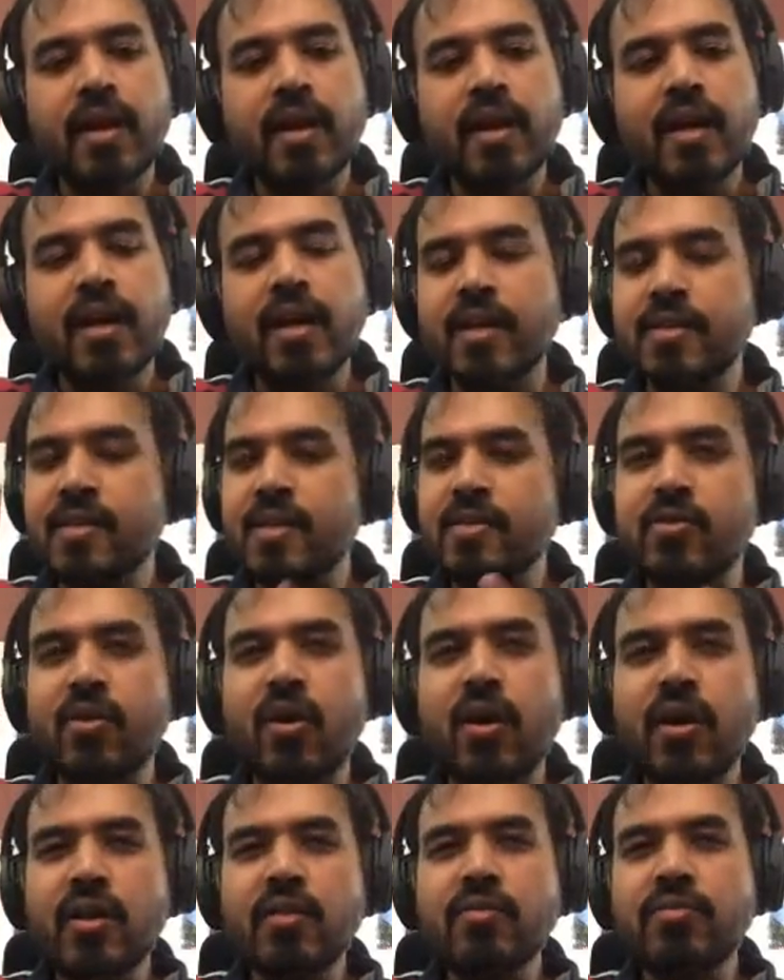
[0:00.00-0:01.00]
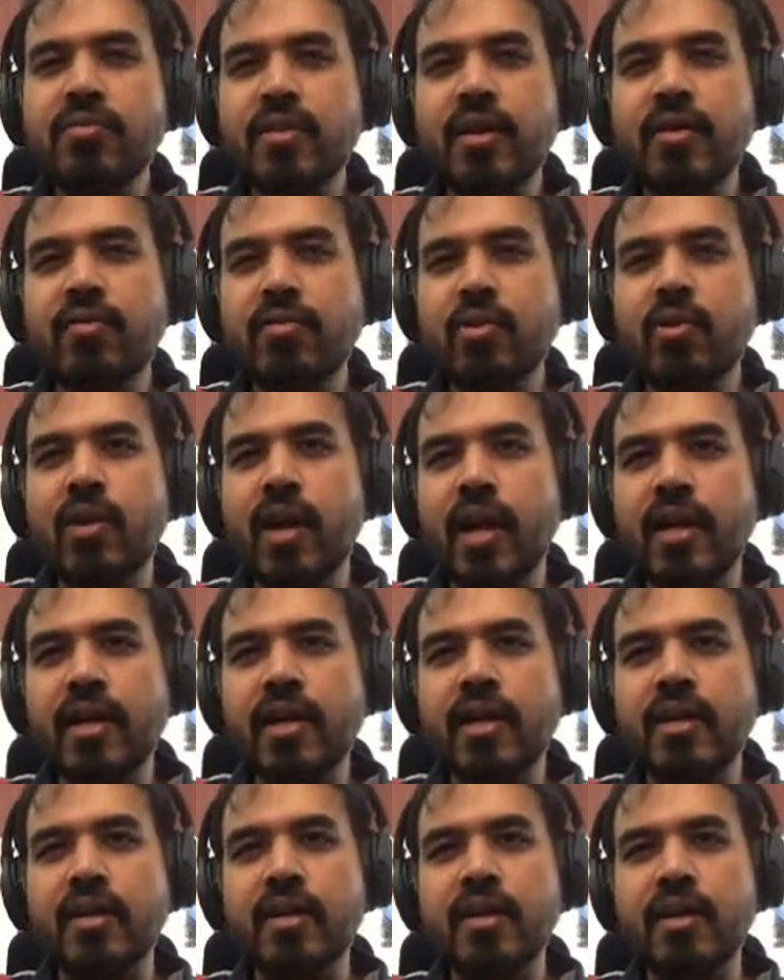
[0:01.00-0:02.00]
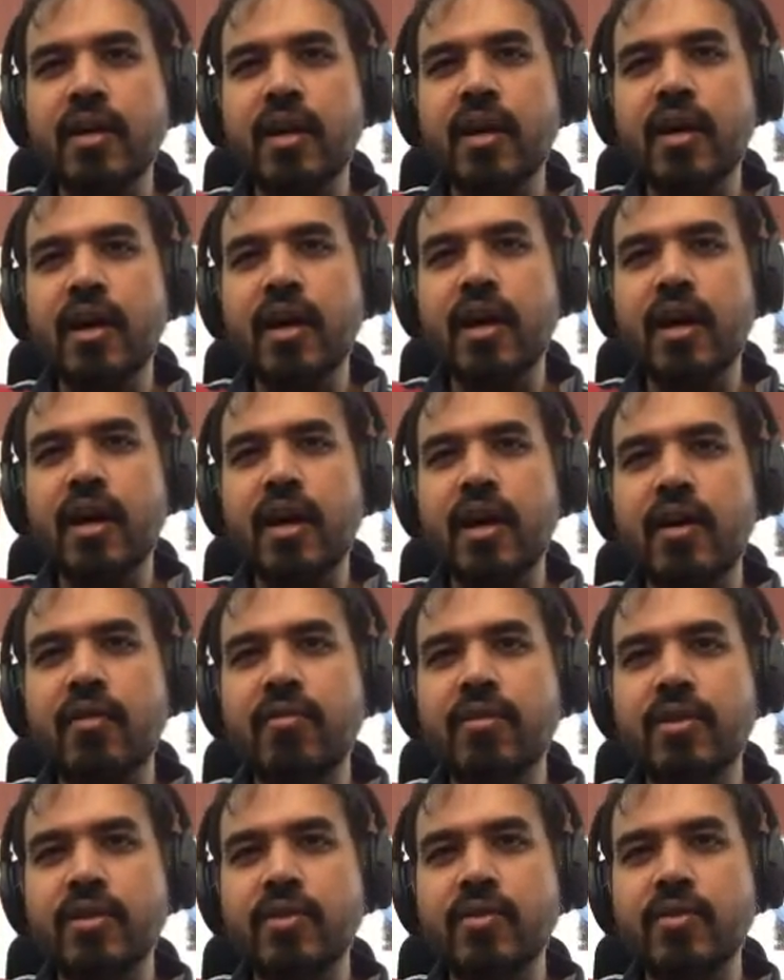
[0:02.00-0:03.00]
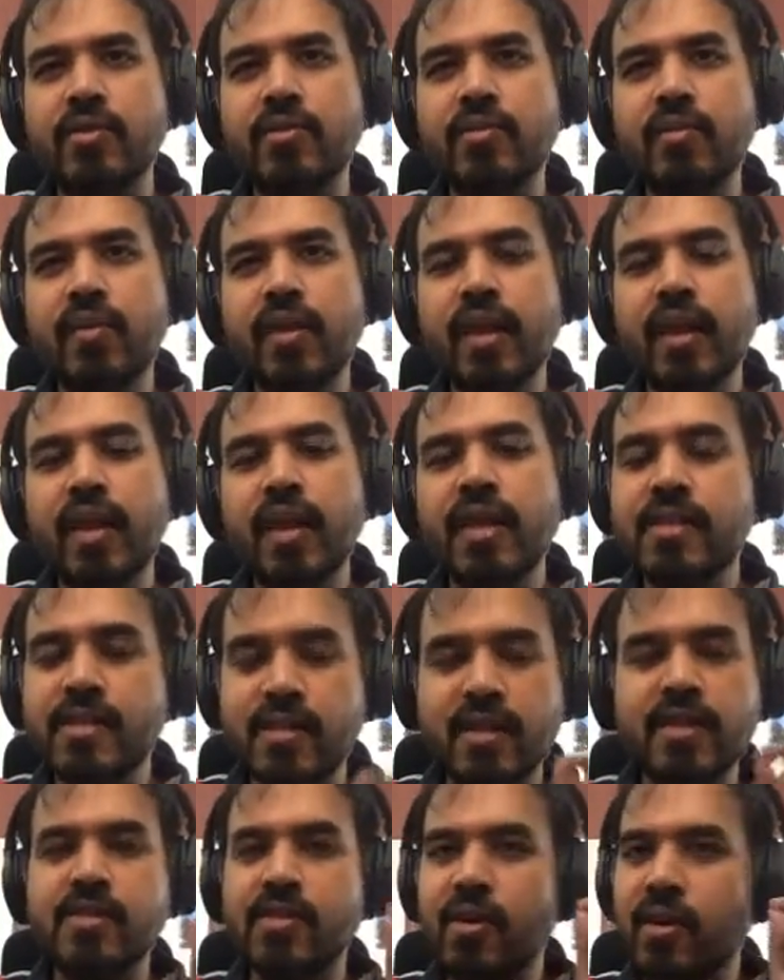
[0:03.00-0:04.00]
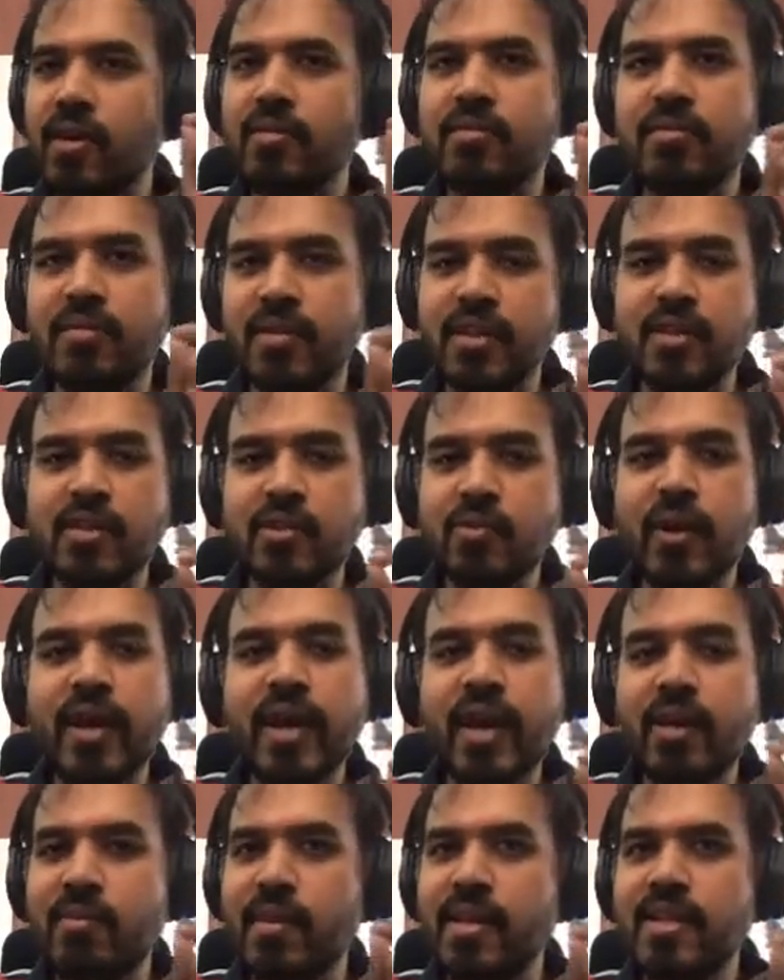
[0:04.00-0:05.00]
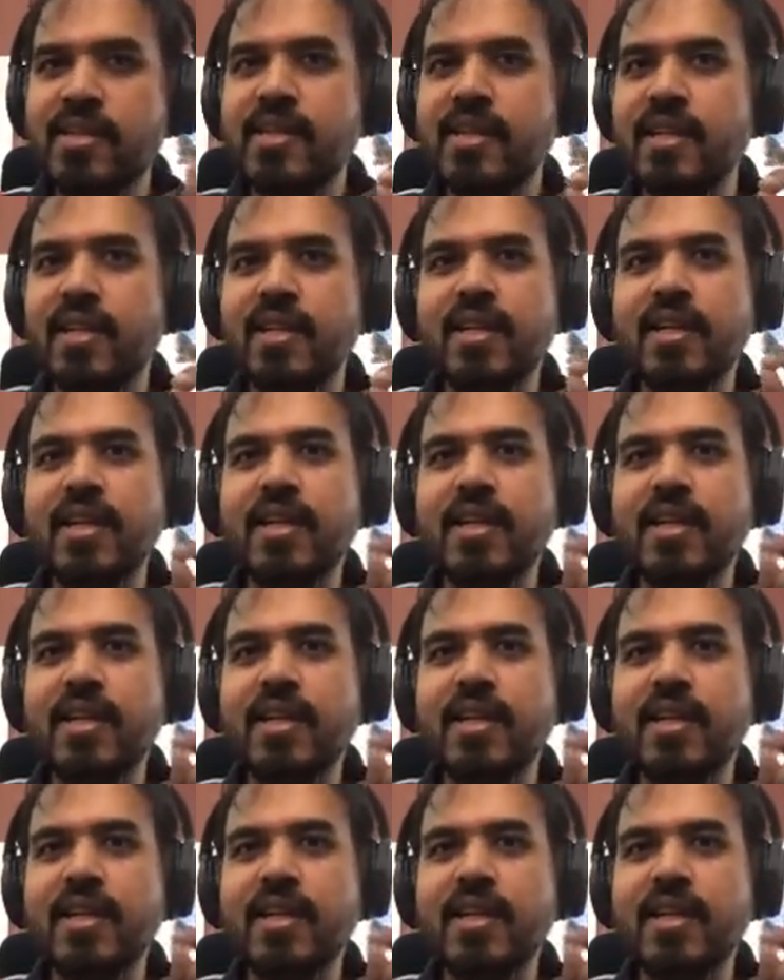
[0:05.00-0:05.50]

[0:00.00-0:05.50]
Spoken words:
Does it sort of give you an idea, Vishnu? It's sort of, this is why I mentioned